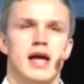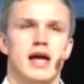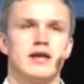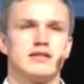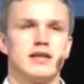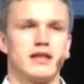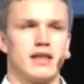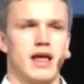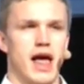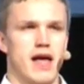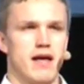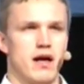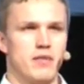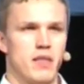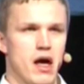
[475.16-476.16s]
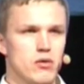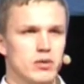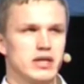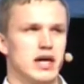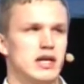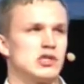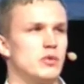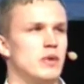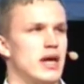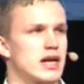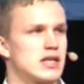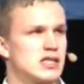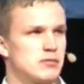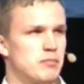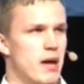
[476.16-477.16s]
is that nowadays we
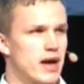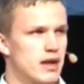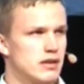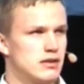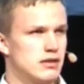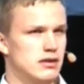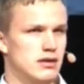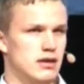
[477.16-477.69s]
expect,